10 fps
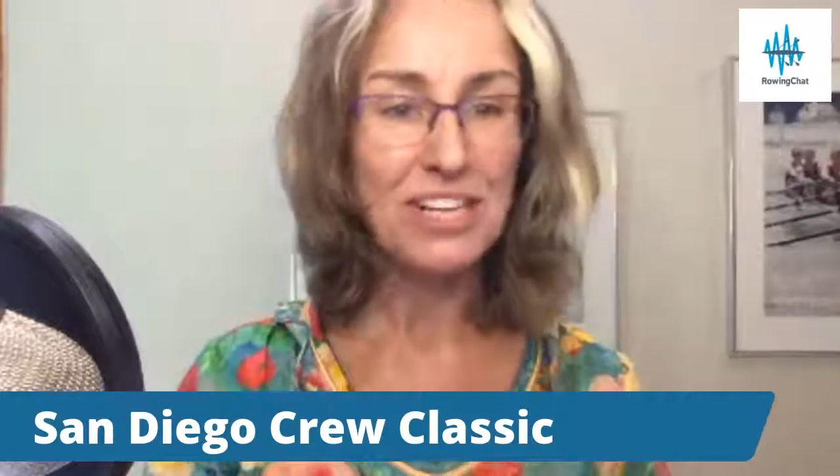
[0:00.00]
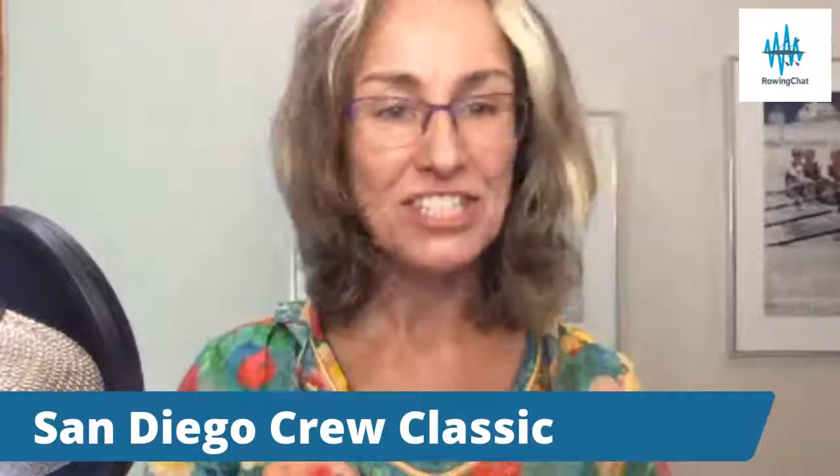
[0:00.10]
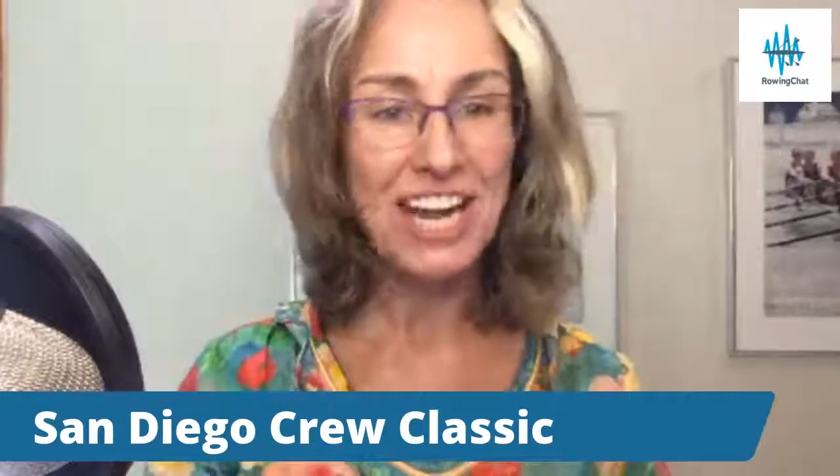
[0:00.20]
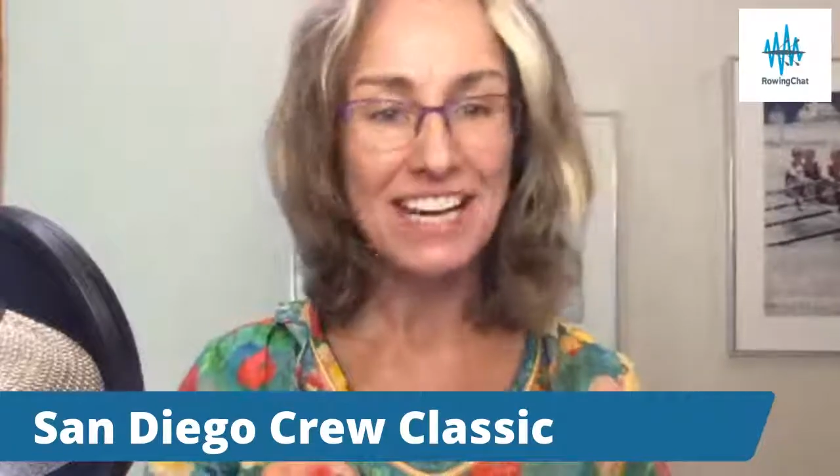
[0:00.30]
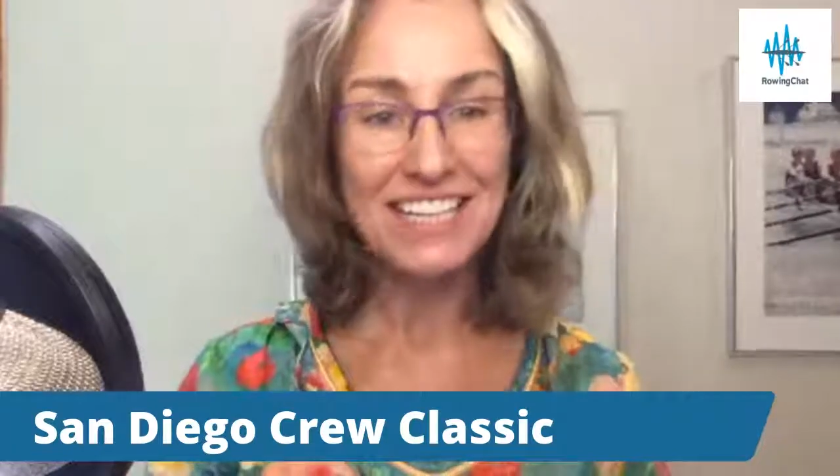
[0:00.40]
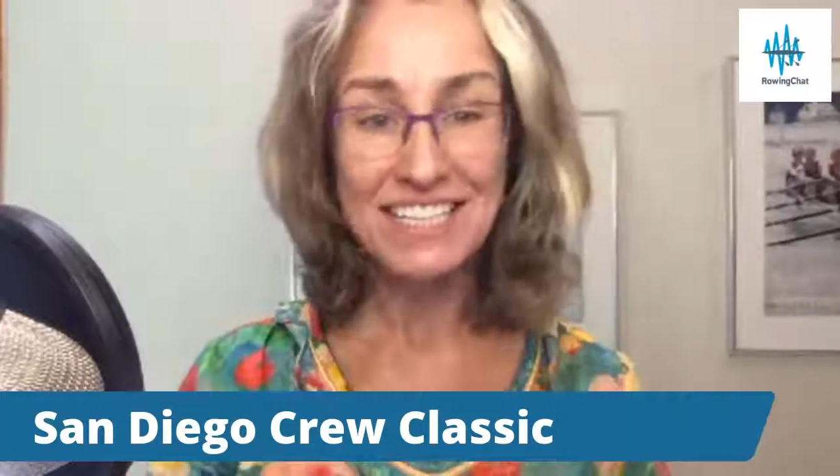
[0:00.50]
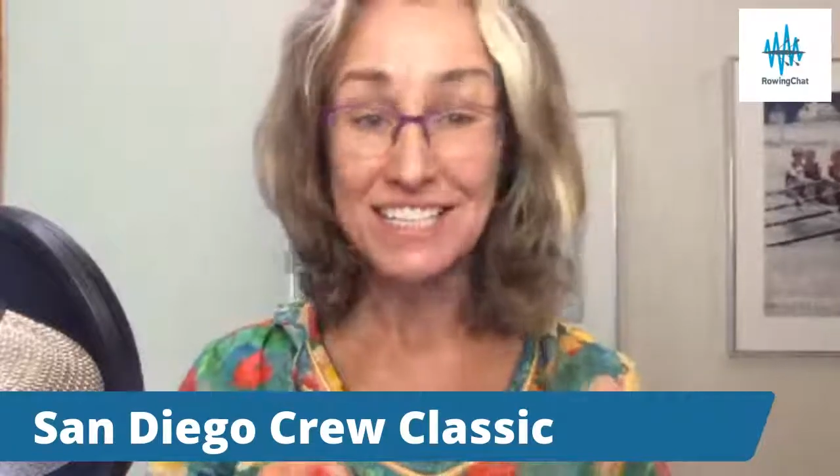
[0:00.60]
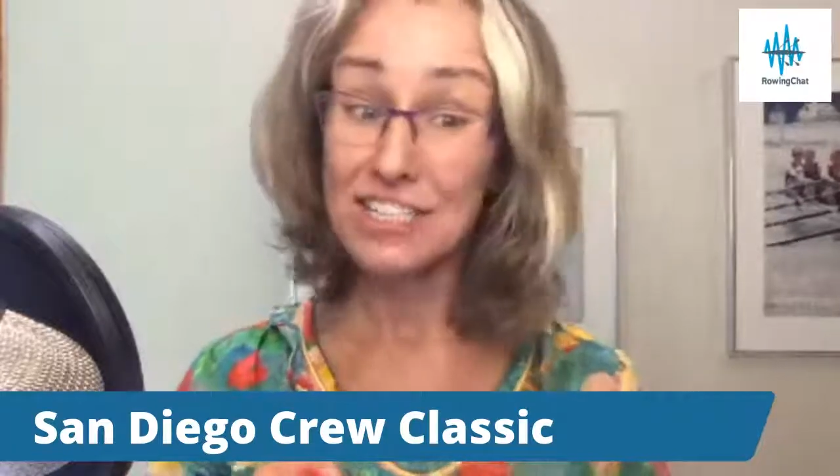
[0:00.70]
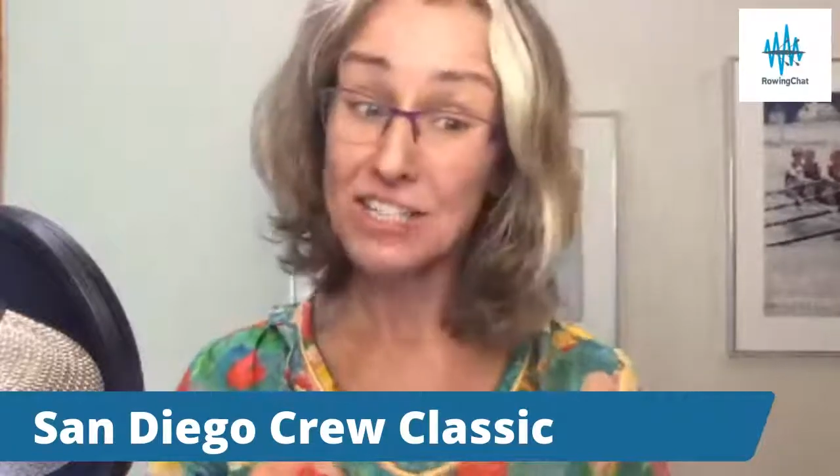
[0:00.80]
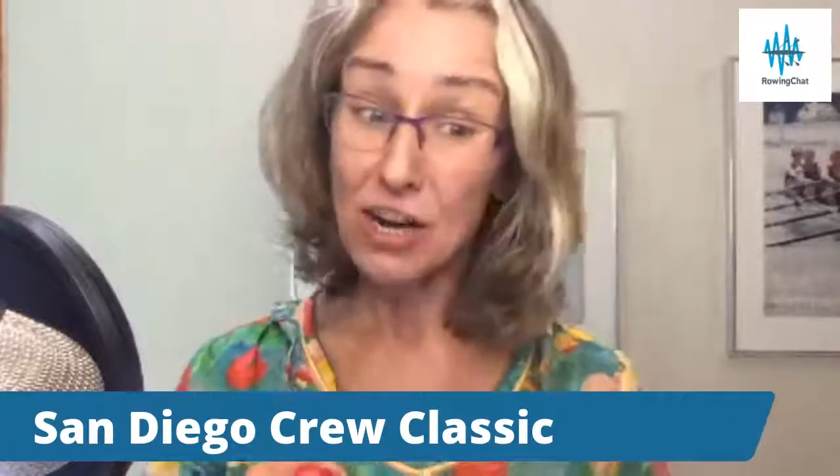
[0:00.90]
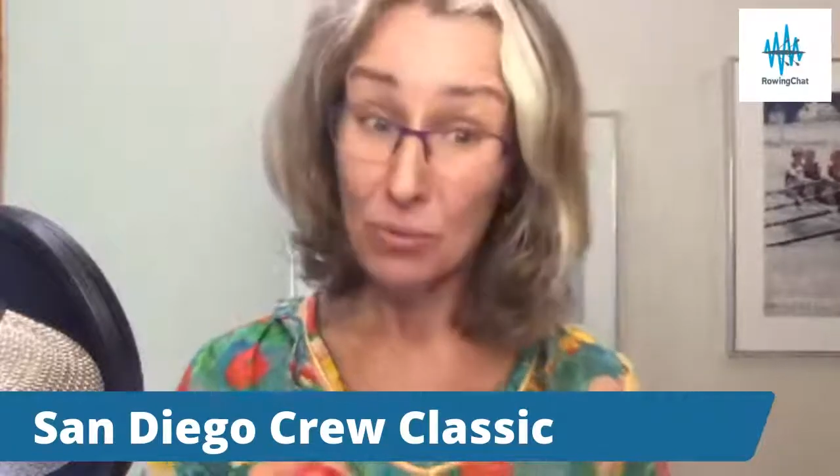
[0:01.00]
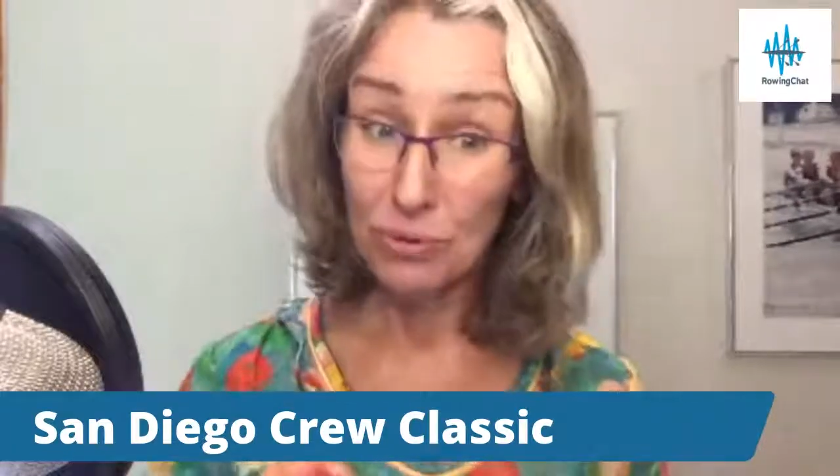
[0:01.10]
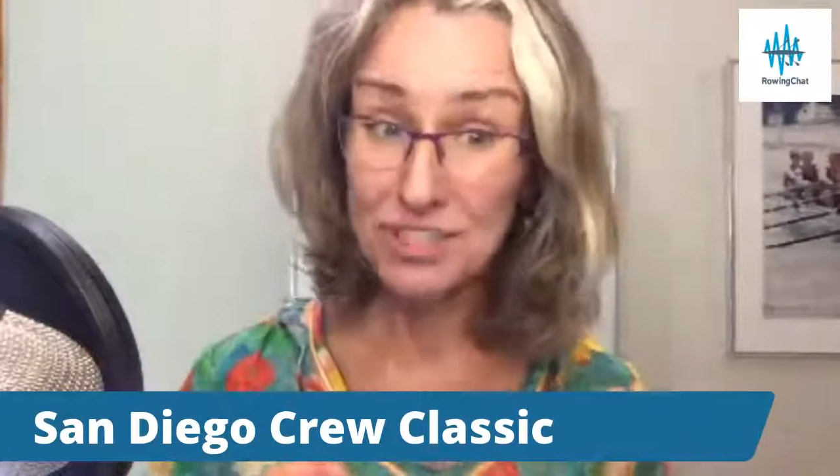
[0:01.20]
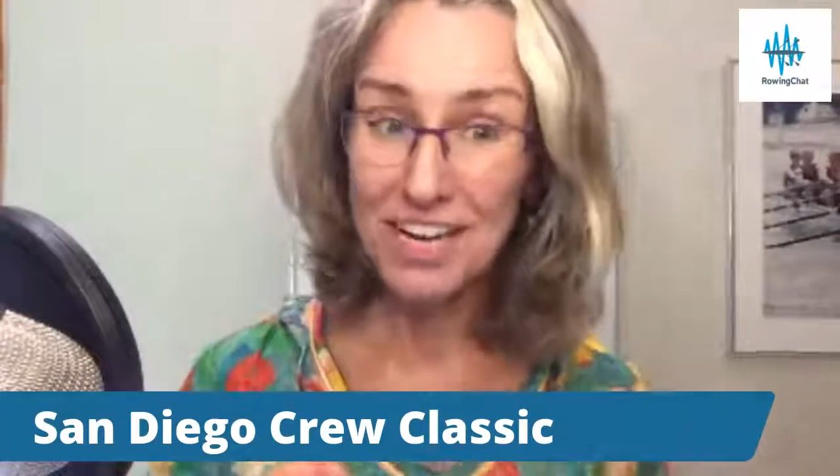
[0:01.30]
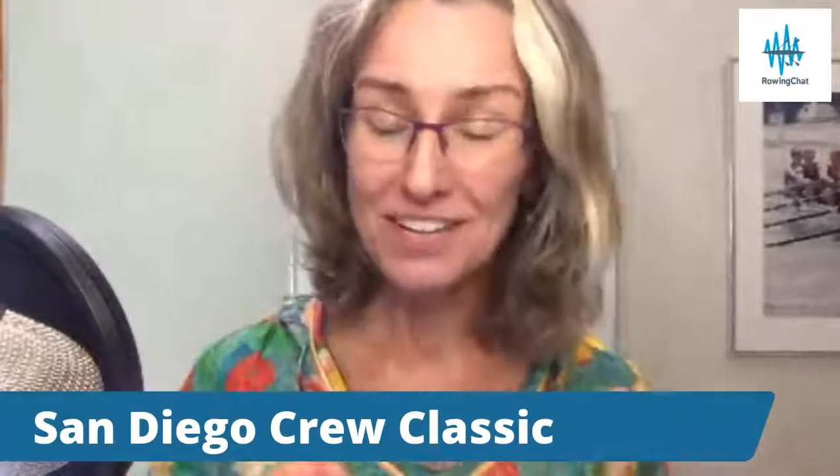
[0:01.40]
Chat listeners
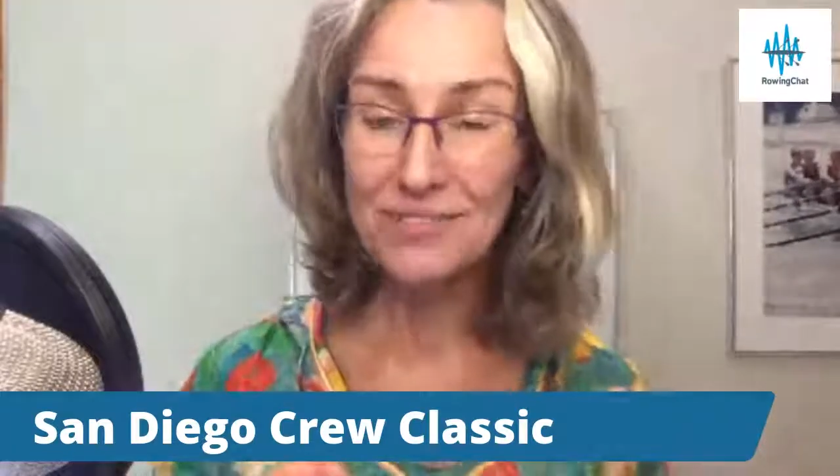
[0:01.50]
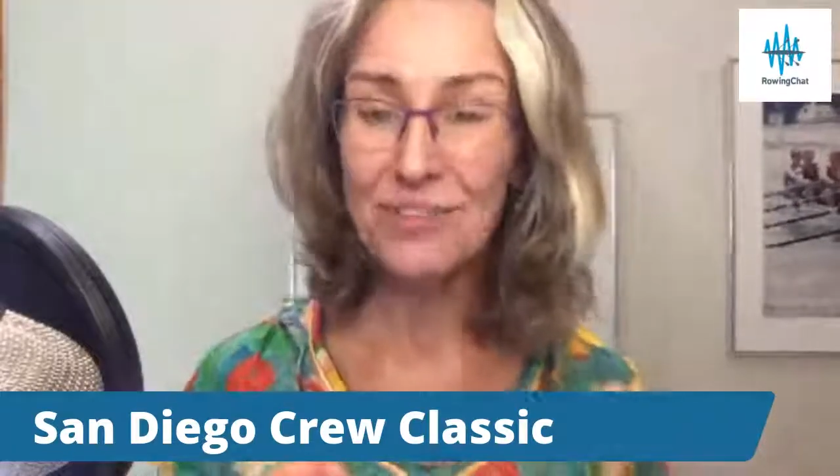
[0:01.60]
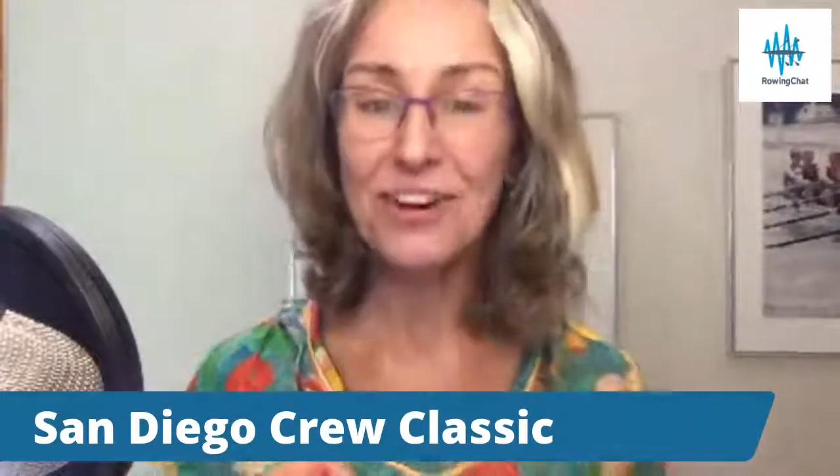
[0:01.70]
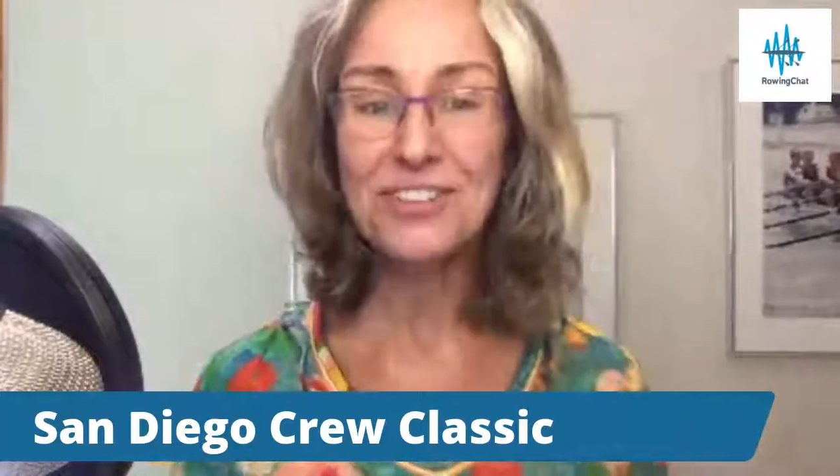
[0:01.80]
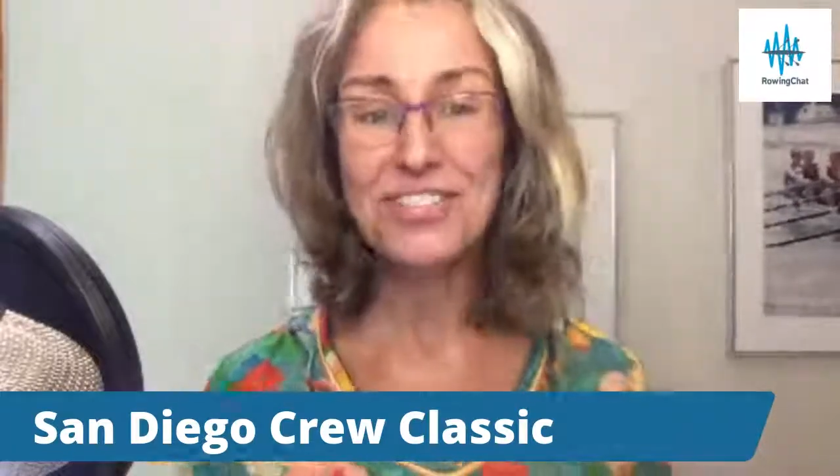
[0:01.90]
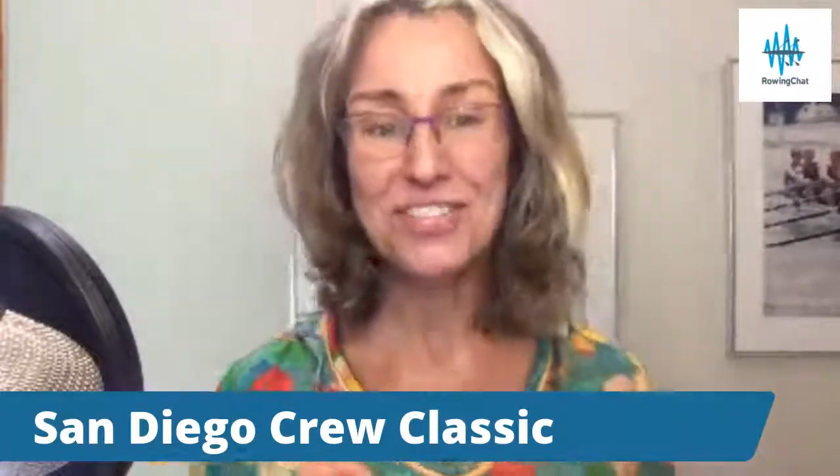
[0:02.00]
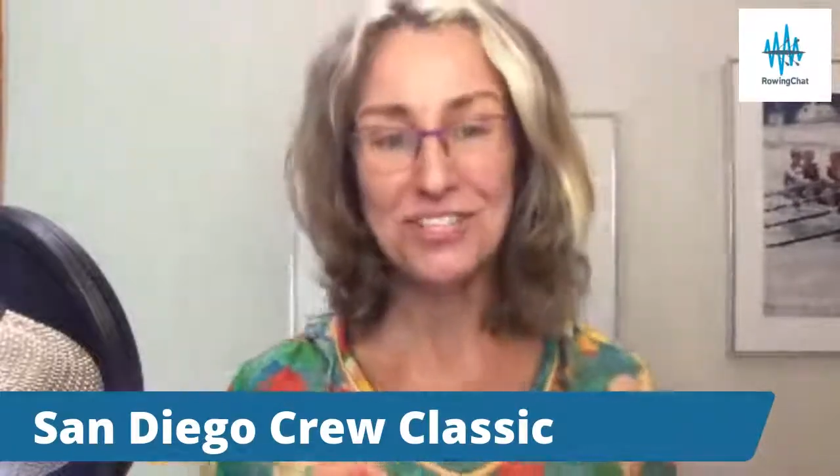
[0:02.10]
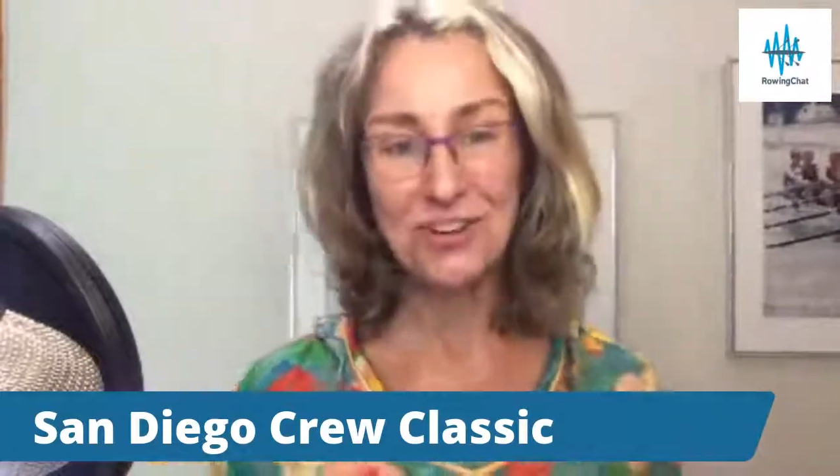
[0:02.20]
will take advantage